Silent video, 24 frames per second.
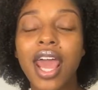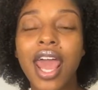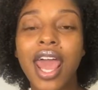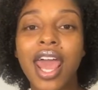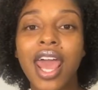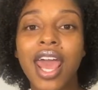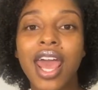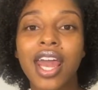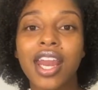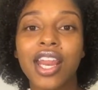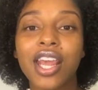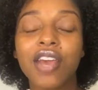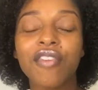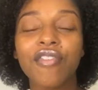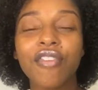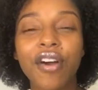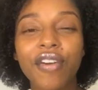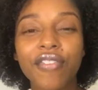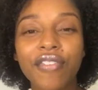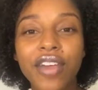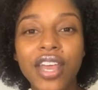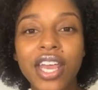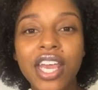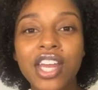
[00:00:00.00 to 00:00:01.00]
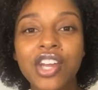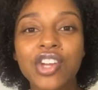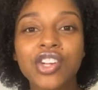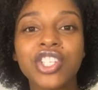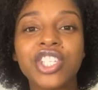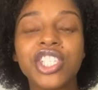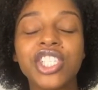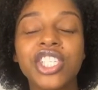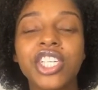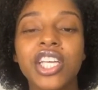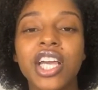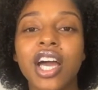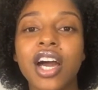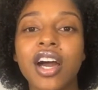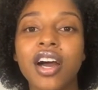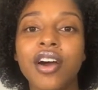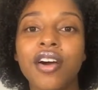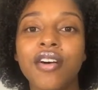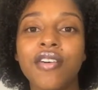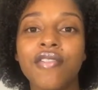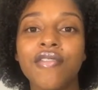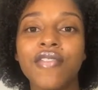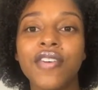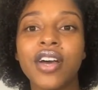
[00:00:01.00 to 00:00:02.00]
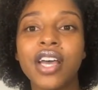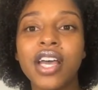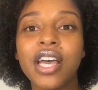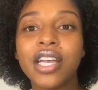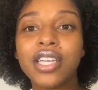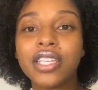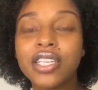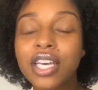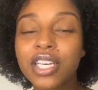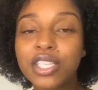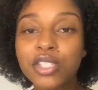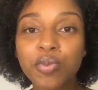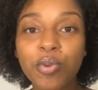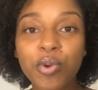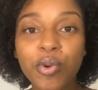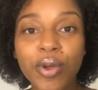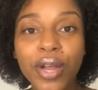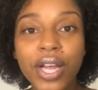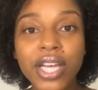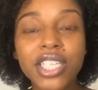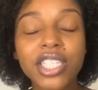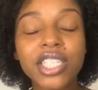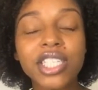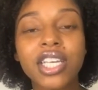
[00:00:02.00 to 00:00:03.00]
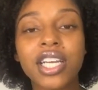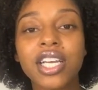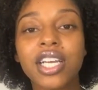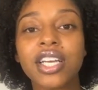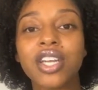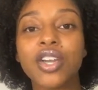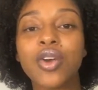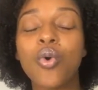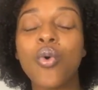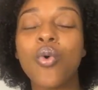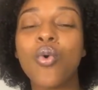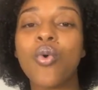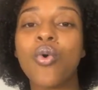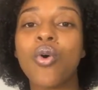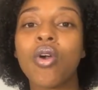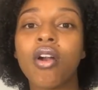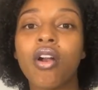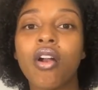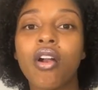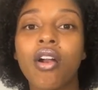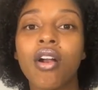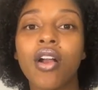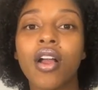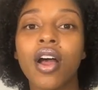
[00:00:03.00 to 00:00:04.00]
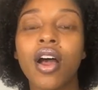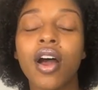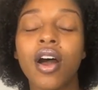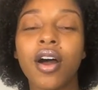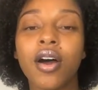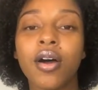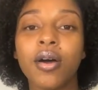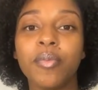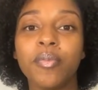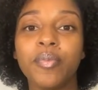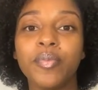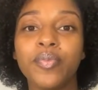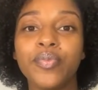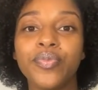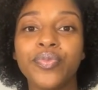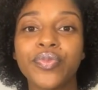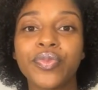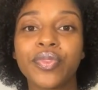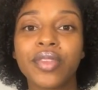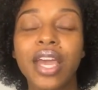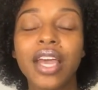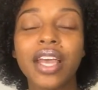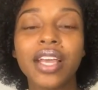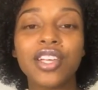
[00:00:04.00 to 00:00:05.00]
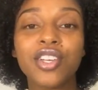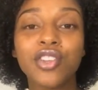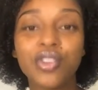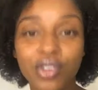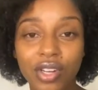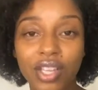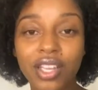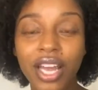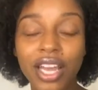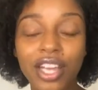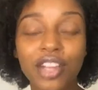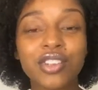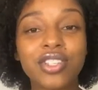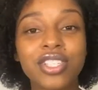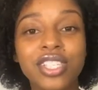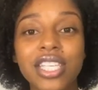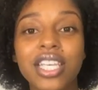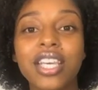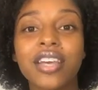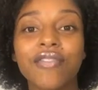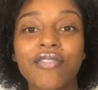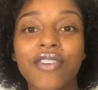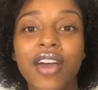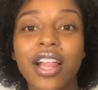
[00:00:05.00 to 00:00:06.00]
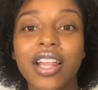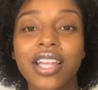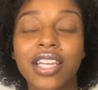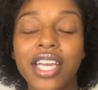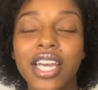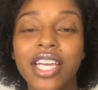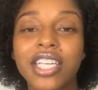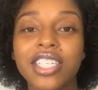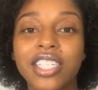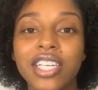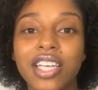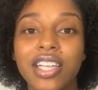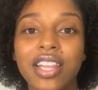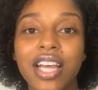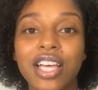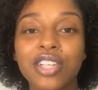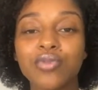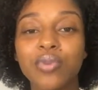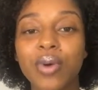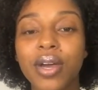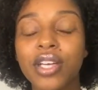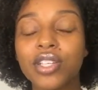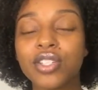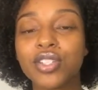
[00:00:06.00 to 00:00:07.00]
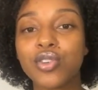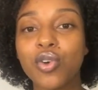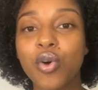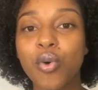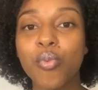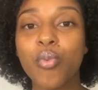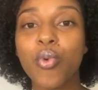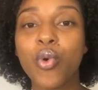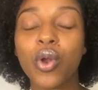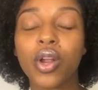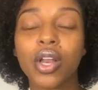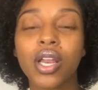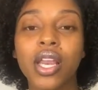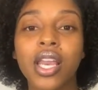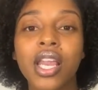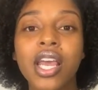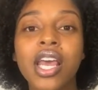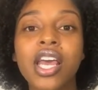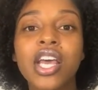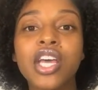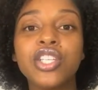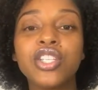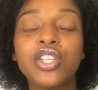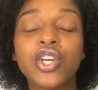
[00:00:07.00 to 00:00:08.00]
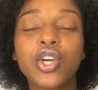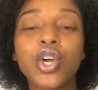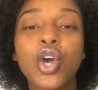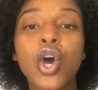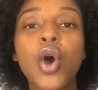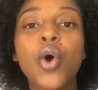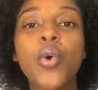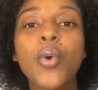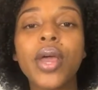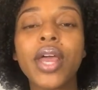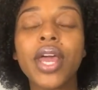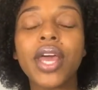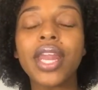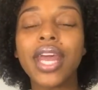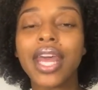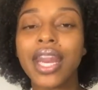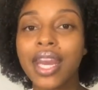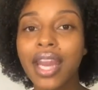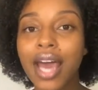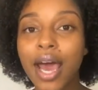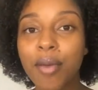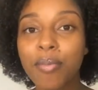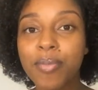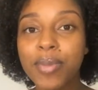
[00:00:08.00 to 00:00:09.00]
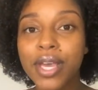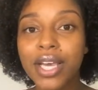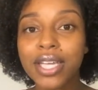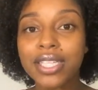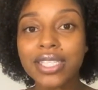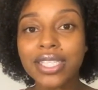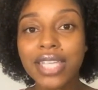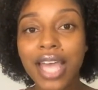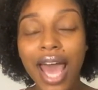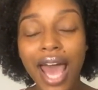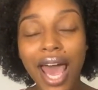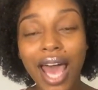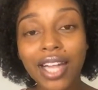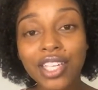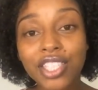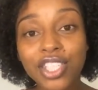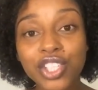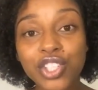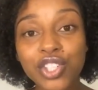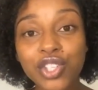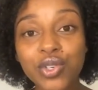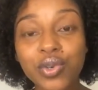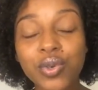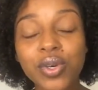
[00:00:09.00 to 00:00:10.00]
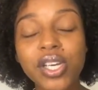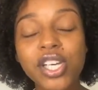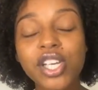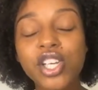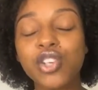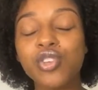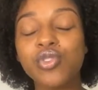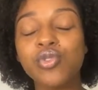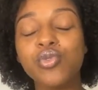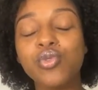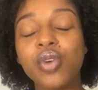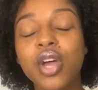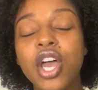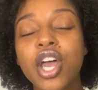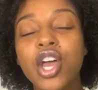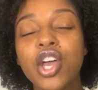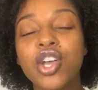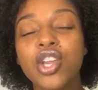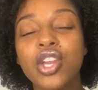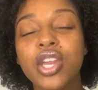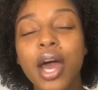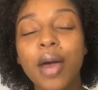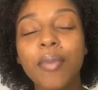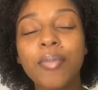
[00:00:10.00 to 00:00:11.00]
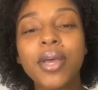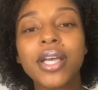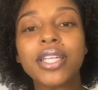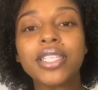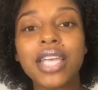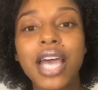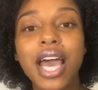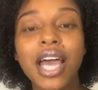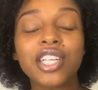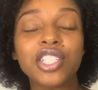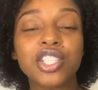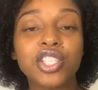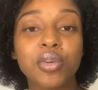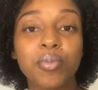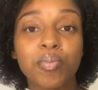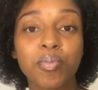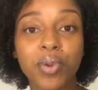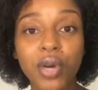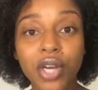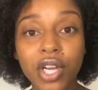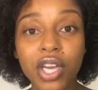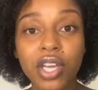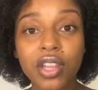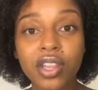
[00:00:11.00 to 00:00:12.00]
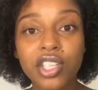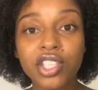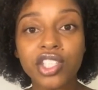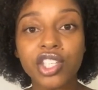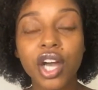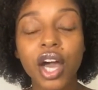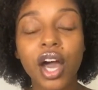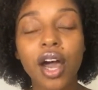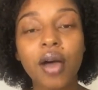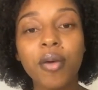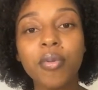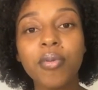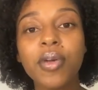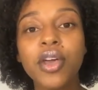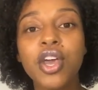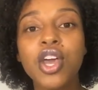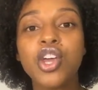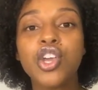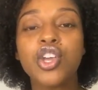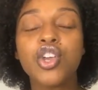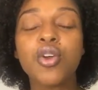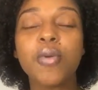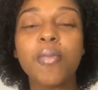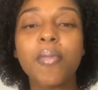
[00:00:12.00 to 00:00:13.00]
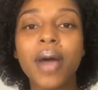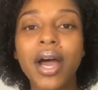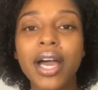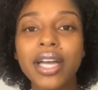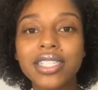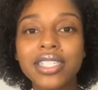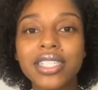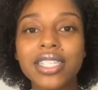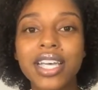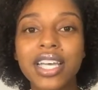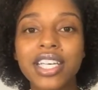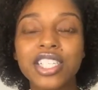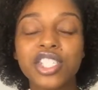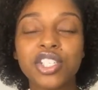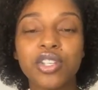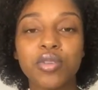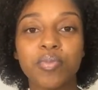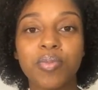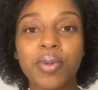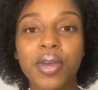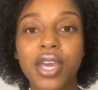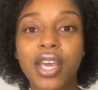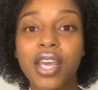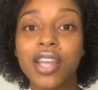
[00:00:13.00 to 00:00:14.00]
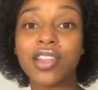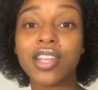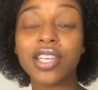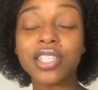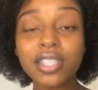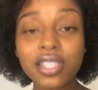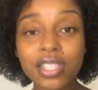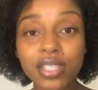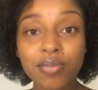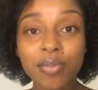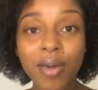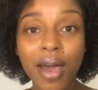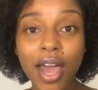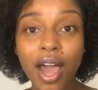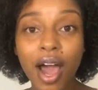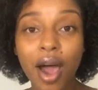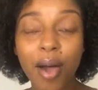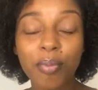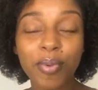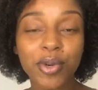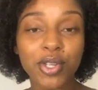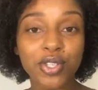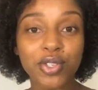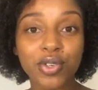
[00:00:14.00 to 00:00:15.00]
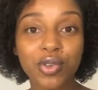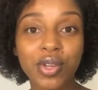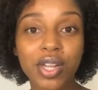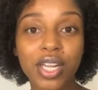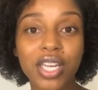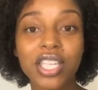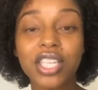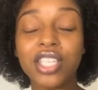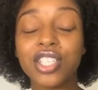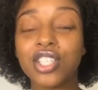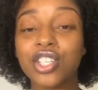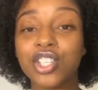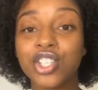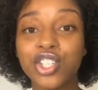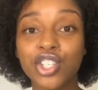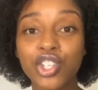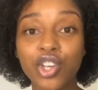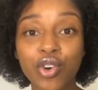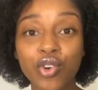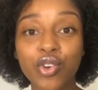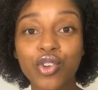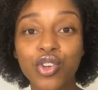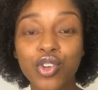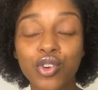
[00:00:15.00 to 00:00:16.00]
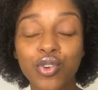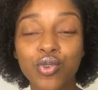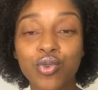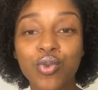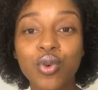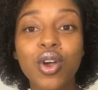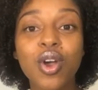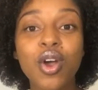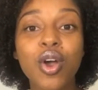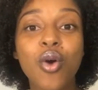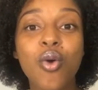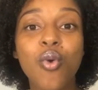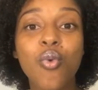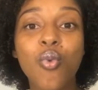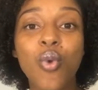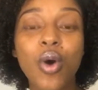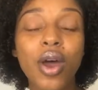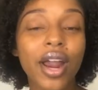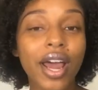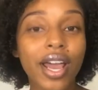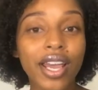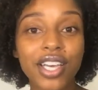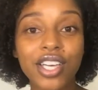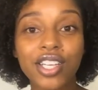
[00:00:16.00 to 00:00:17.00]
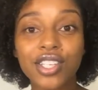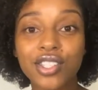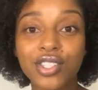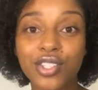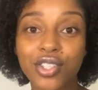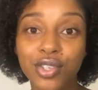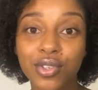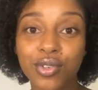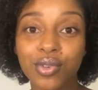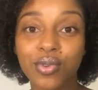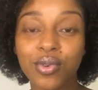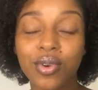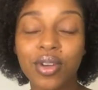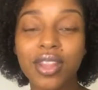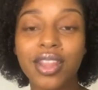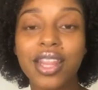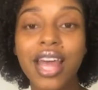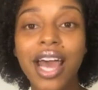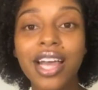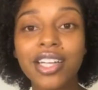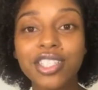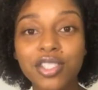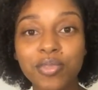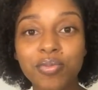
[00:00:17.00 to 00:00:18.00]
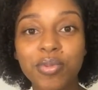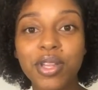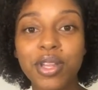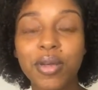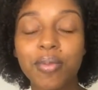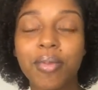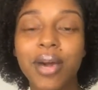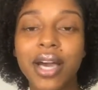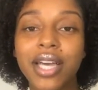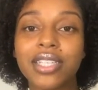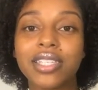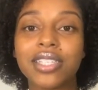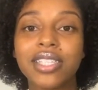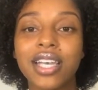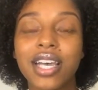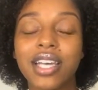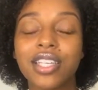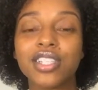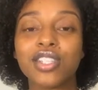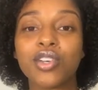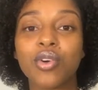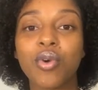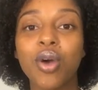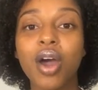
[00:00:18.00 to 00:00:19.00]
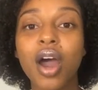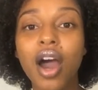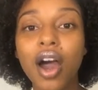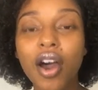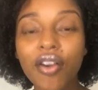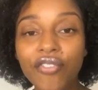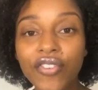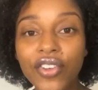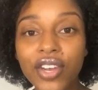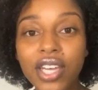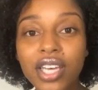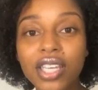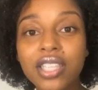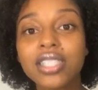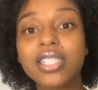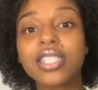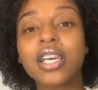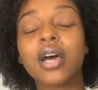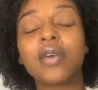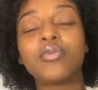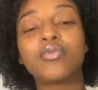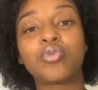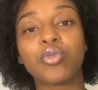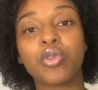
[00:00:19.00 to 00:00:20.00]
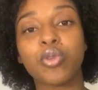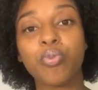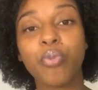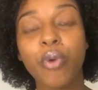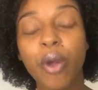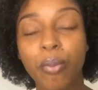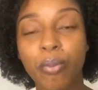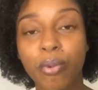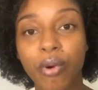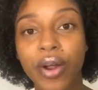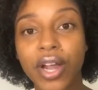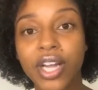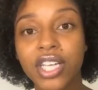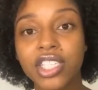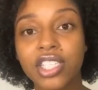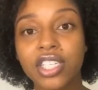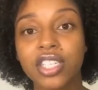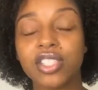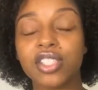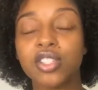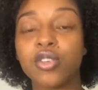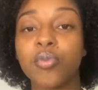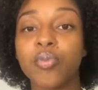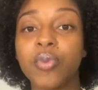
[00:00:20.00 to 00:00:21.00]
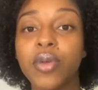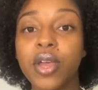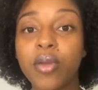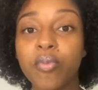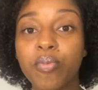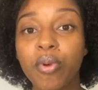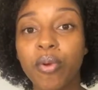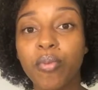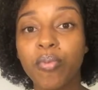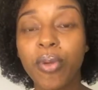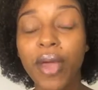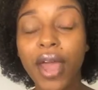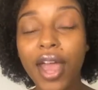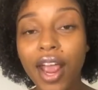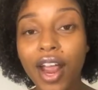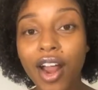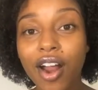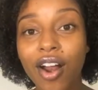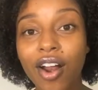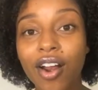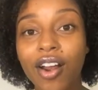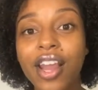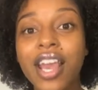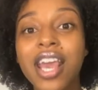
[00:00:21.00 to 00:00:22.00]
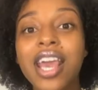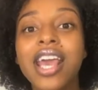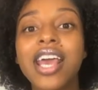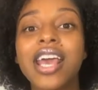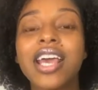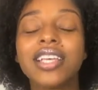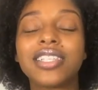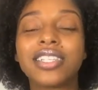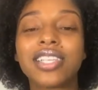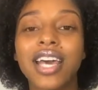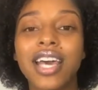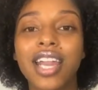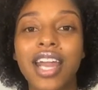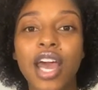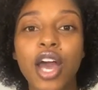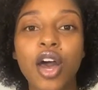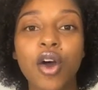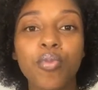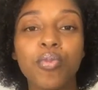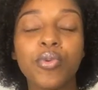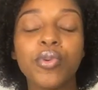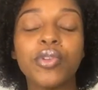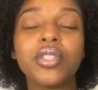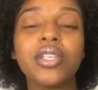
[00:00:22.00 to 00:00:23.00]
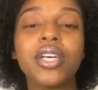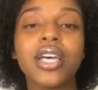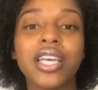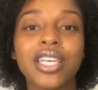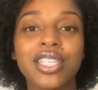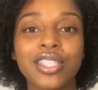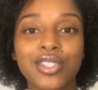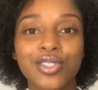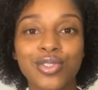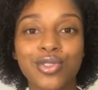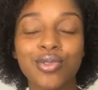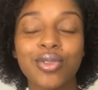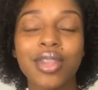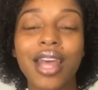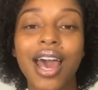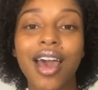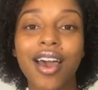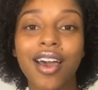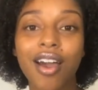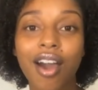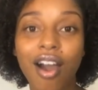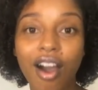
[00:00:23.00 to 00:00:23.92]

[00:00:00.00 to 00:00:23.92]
and give off an energy of desperation or you're seeking validation. That's why it's so important to go in and not be attached to it. You not be attached to booking the job. Your mindset should be, this is my opportunity to show you what I can do. That should be the mindset. So confidence comes with preparation. So being prepared is going to help you to exude that